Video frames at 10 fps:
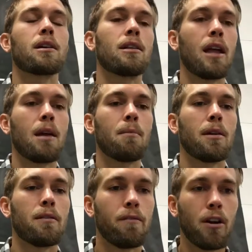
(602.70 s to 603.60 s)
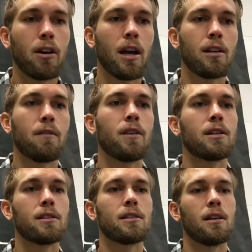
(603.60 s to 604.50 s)
a claim at the very end of
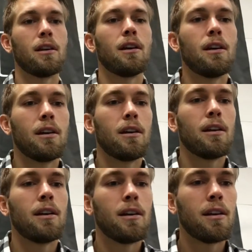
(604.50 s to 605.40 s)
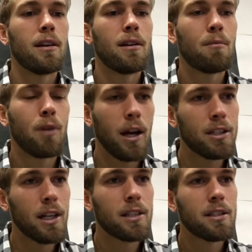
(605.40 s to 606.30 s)
this
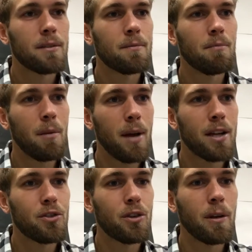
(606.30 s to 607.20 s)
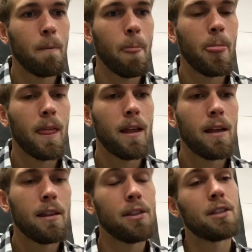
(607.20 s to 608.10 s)
project, my mastery,
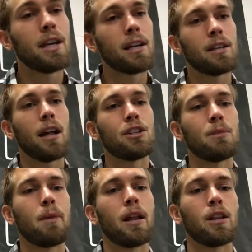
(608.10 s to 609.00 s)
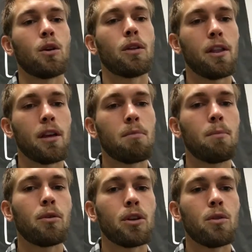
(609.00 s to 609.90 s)
that the technology Paleolithic
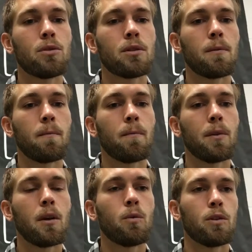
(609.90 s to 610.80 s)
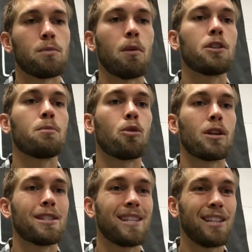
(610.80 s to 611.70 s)
people used was much more
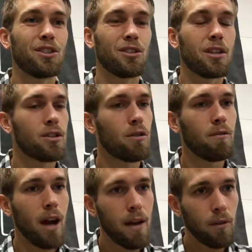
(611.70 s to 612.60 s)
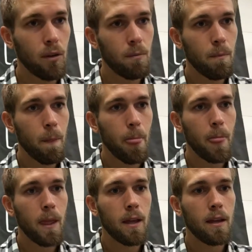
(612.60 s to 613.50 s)
essential to survival
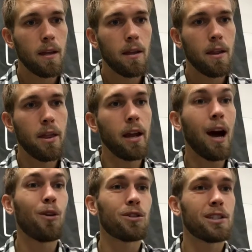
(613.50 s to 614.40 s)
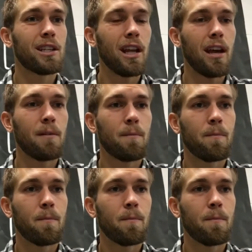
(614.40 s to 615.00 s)
than ours today.